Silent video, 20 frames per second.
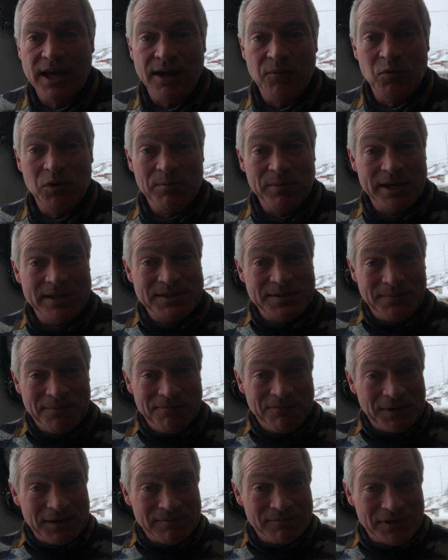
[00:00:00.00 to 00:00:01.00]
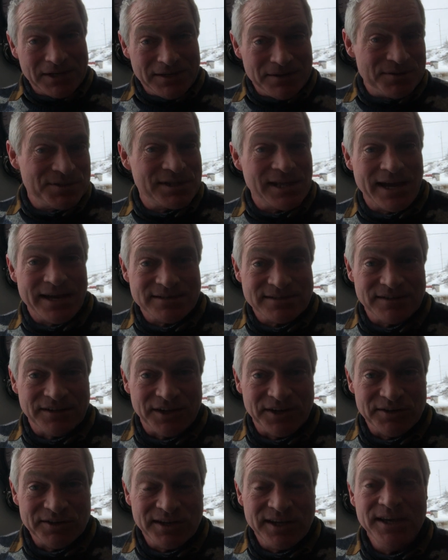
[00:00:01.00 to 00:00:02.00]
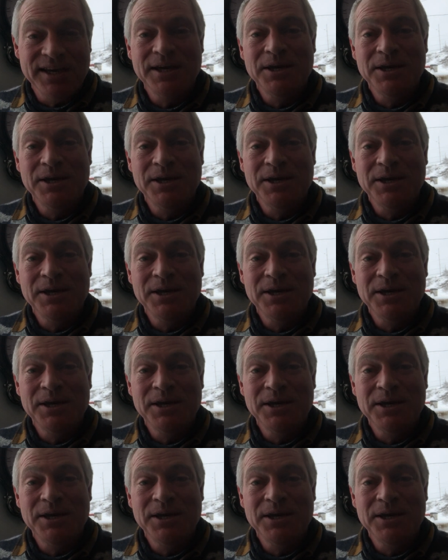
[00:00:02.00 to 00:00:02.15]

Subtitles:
And we made some fun videos last night